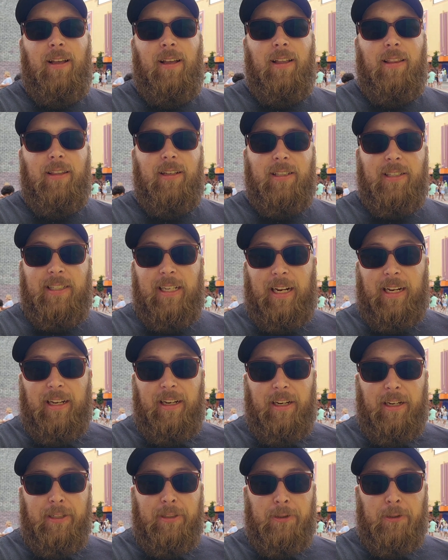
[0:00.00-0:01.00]
The second
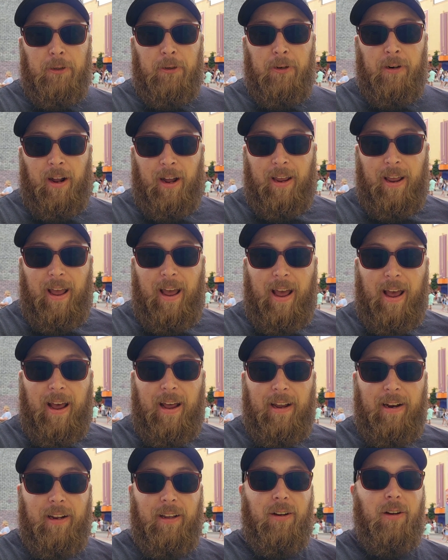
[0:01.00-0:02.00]
concern I
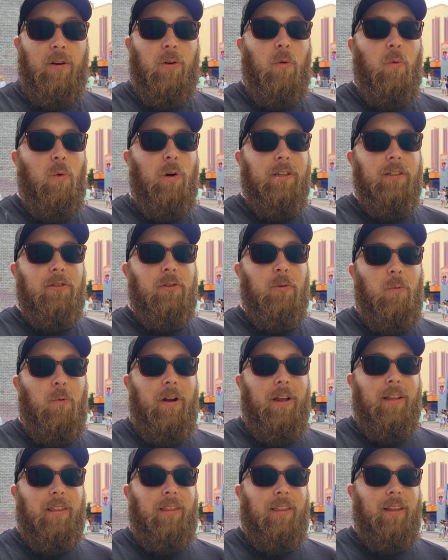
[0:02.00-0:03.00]
had was
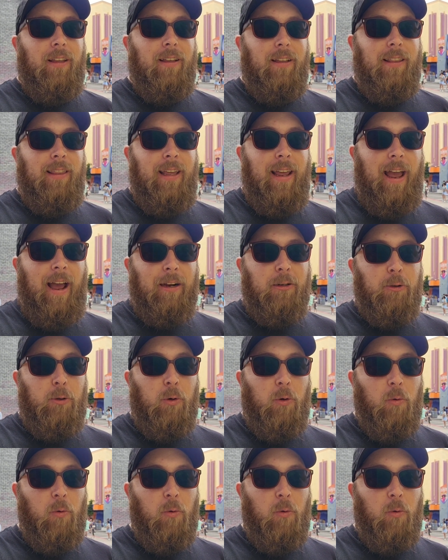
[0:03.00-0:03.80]
with the actual